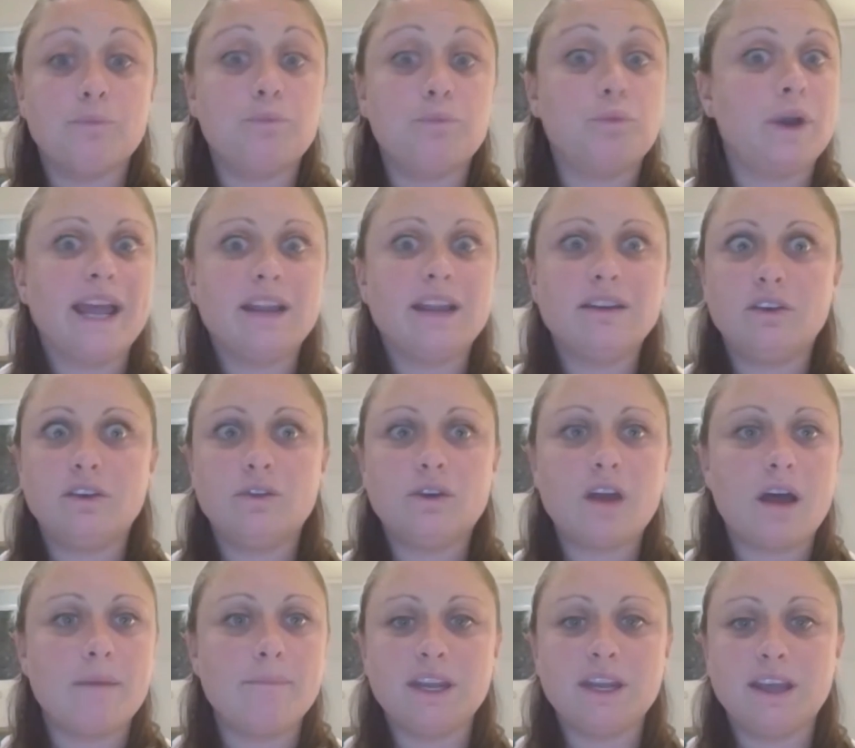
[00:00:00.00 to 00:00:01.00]
Brand new
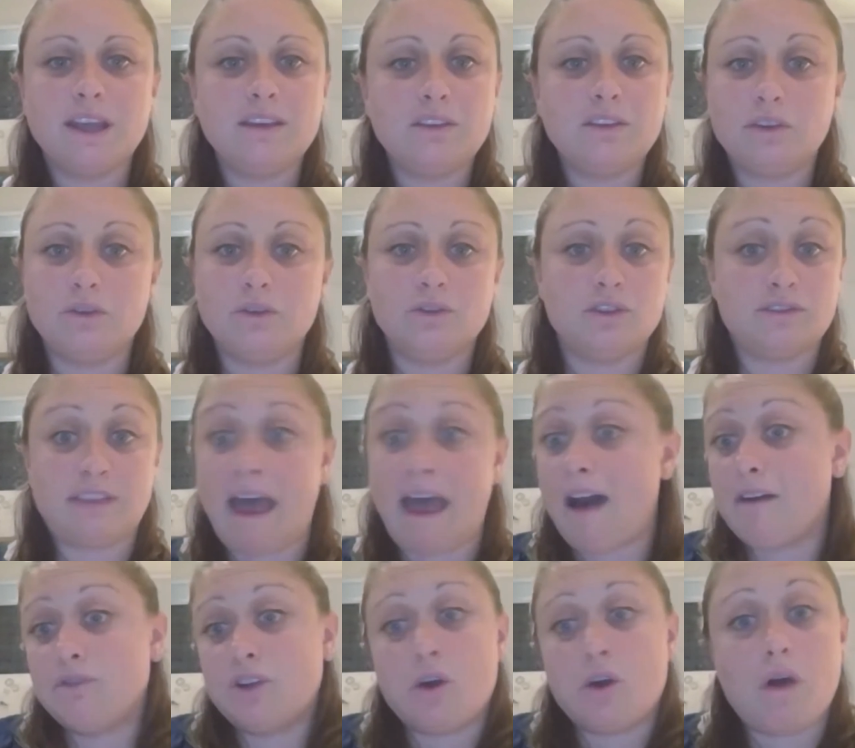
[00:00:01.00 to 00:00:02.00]
companies who just
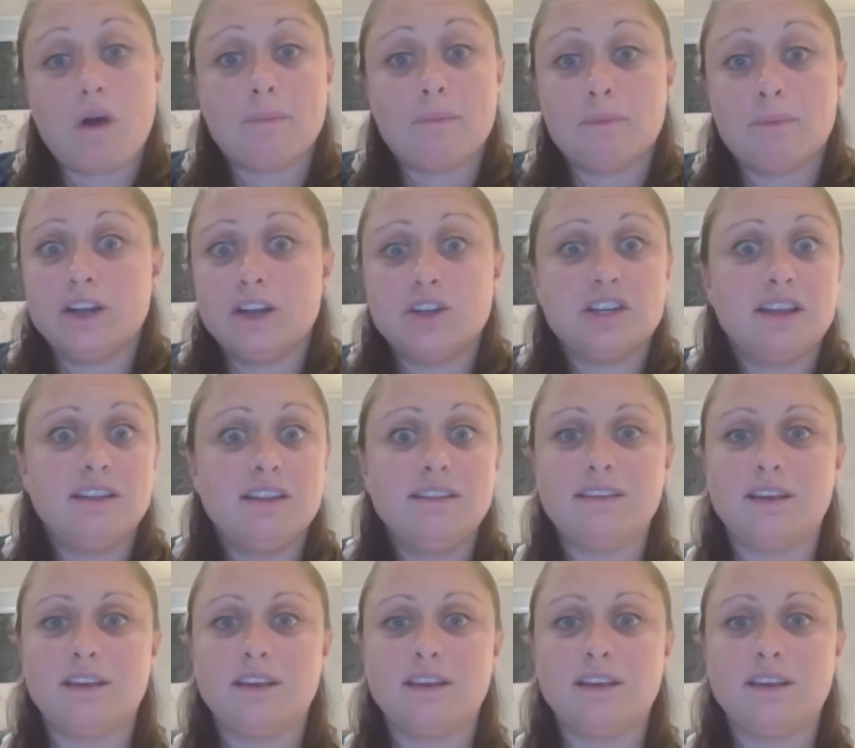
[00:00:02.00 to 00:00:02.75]
have no operations